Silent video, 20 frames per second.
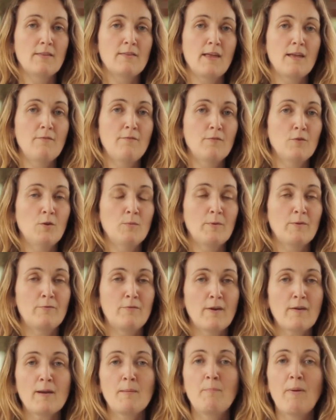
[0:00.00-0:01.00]
they form a
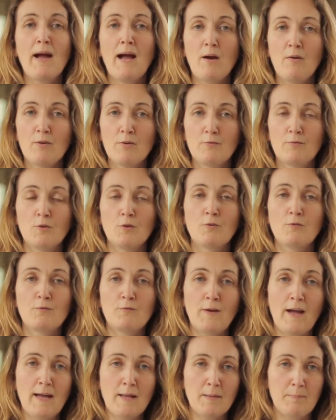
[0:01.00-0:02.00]
very powerful
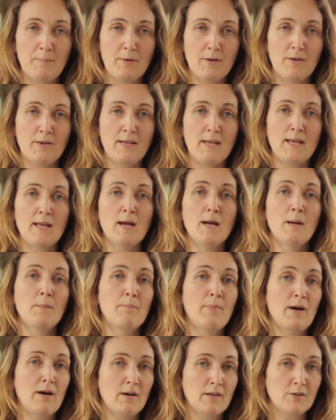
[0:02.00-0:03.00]
fat-burning
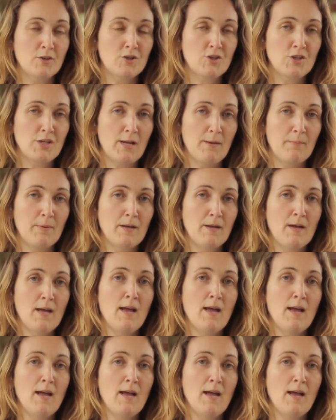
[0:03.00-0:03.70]
partnership.